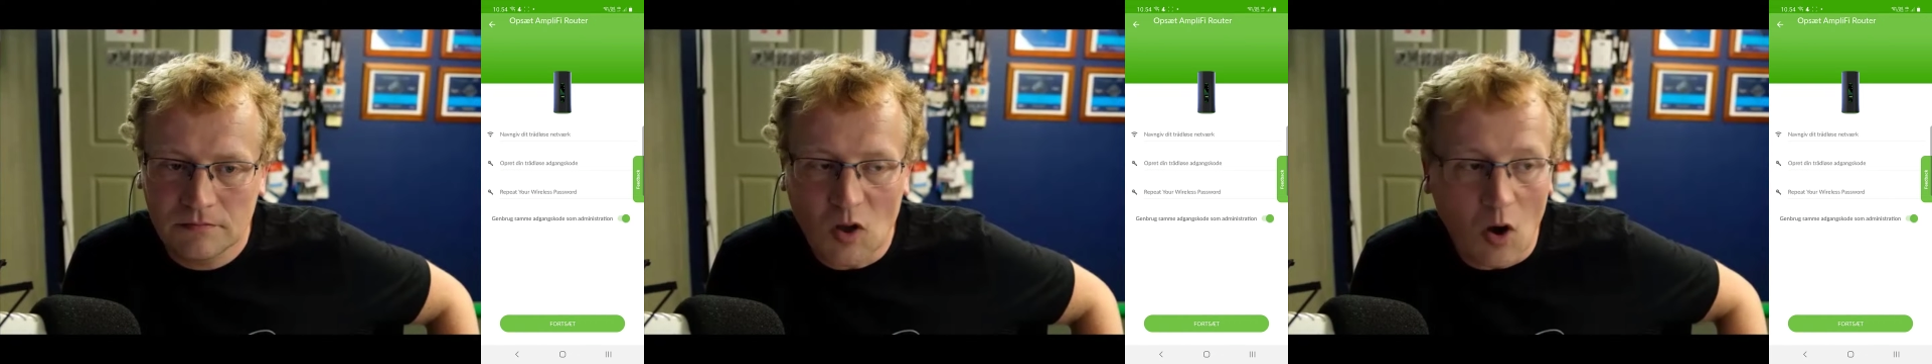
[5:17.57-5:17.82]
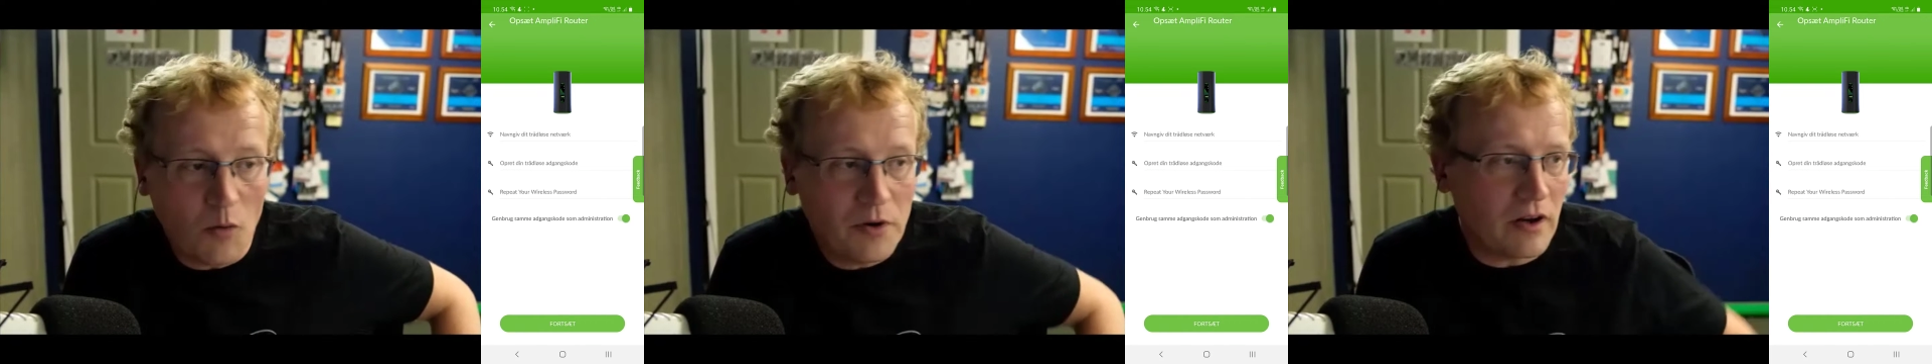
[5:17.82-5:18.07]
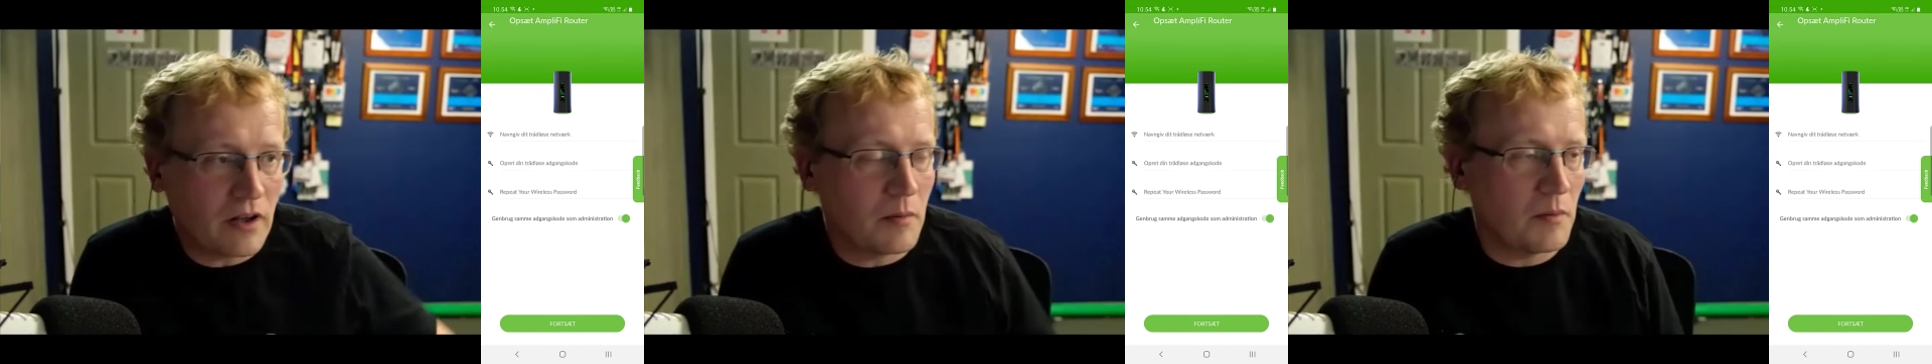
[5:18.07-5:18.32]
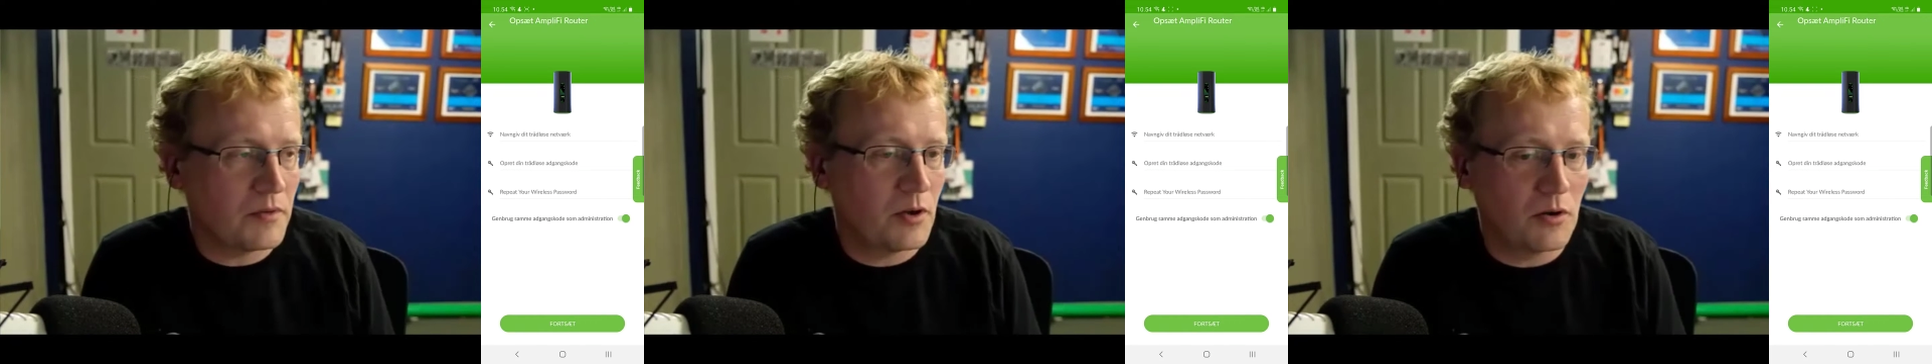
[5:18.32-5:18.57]
Oh, we gotta come
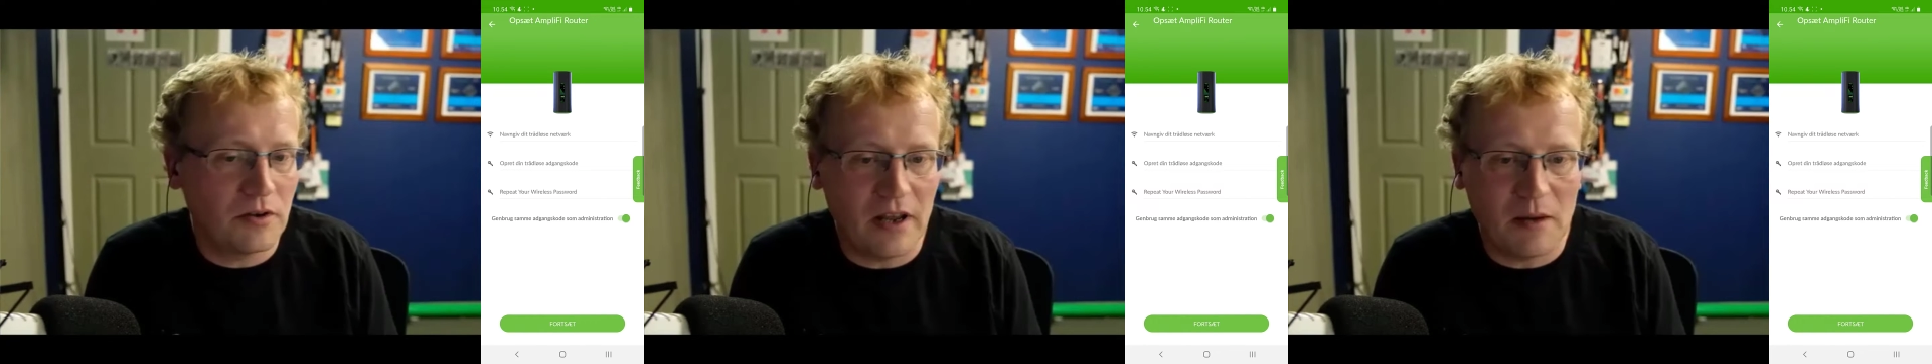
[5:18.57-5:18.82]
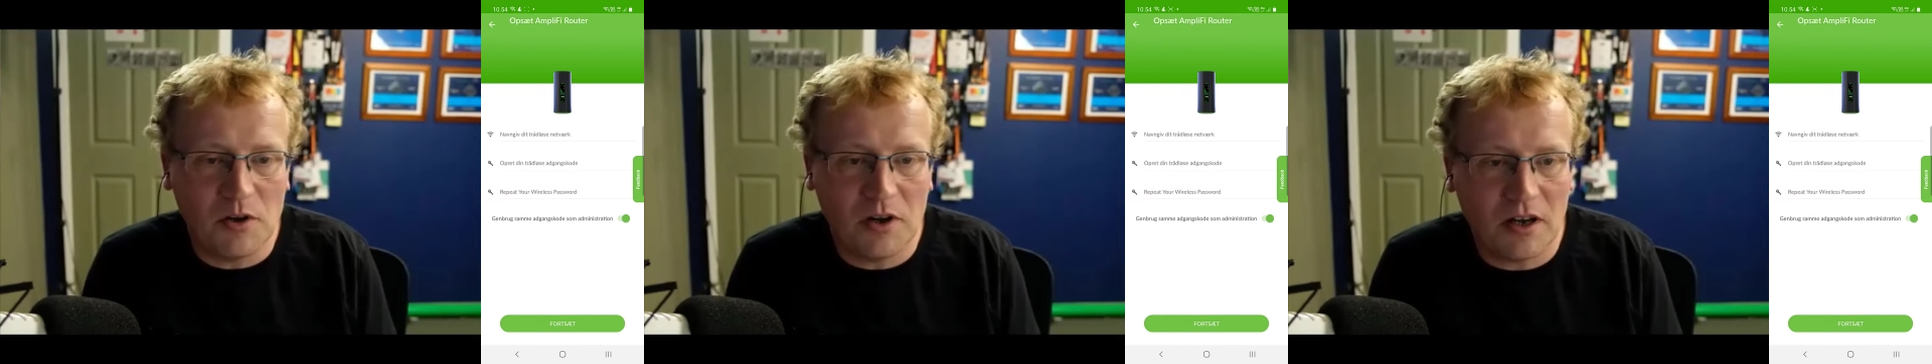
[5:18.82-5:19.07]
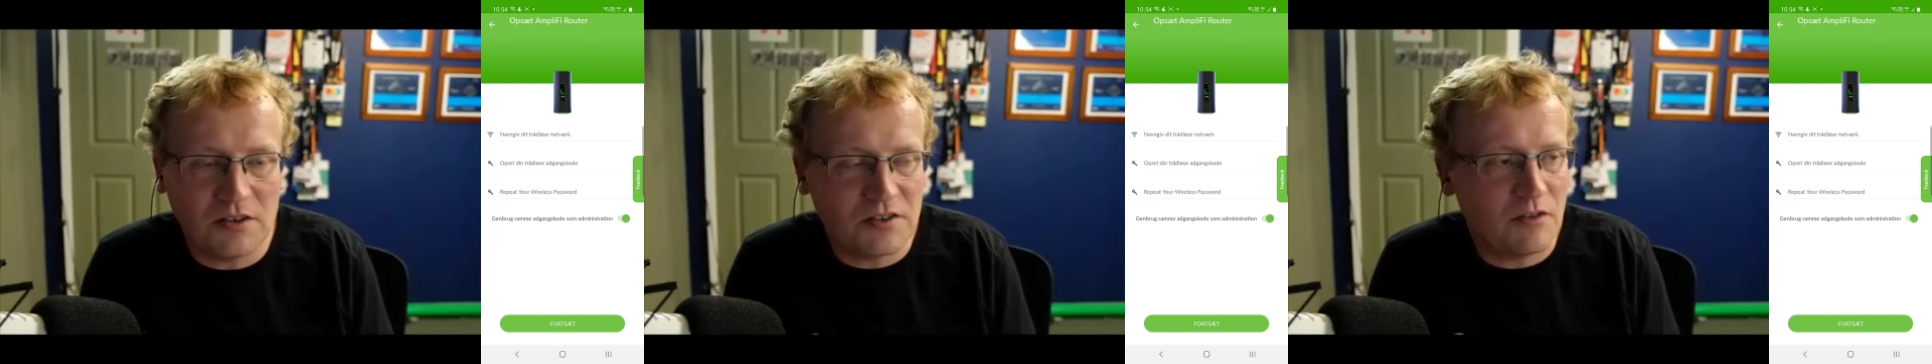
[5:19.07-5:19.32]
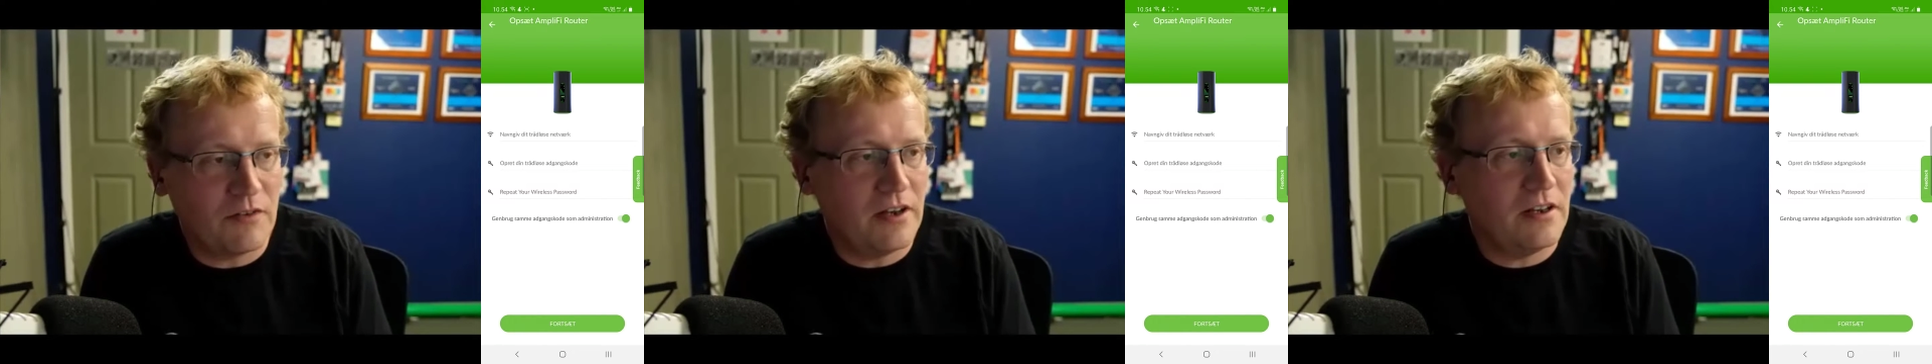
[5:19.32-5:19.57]
up with a good name. You can't just
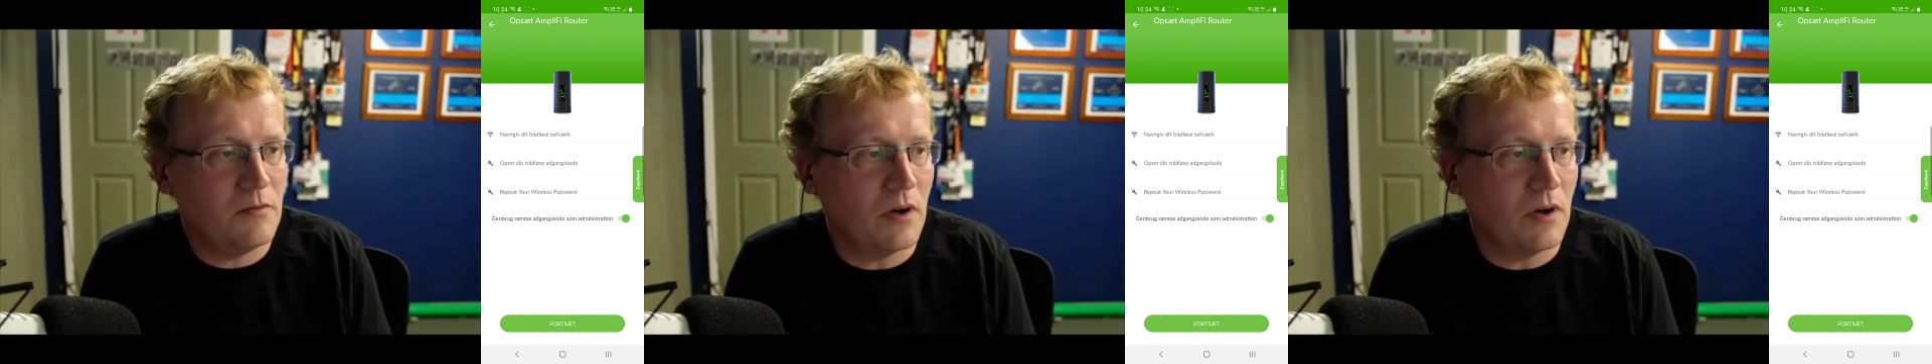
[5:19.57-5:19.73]
have any